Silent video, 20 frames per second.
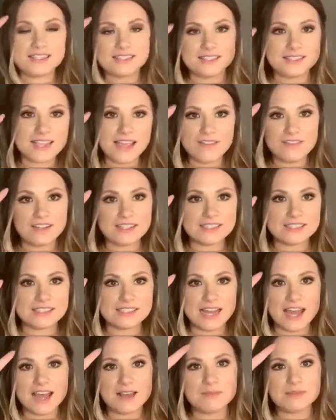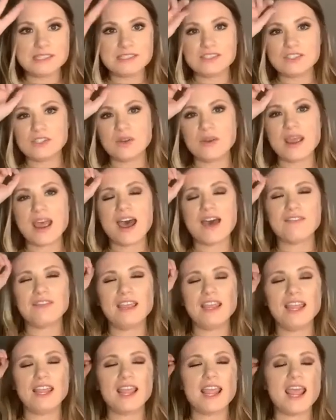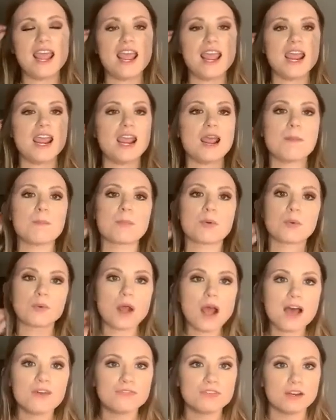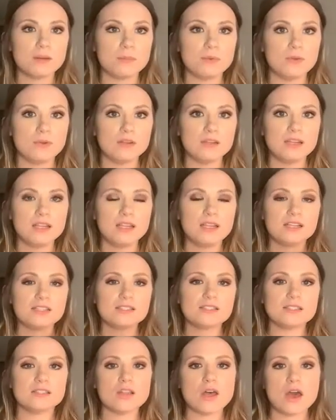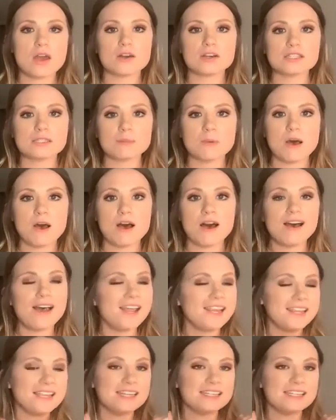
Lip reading: the 7 steps to having a profitable salon or spa.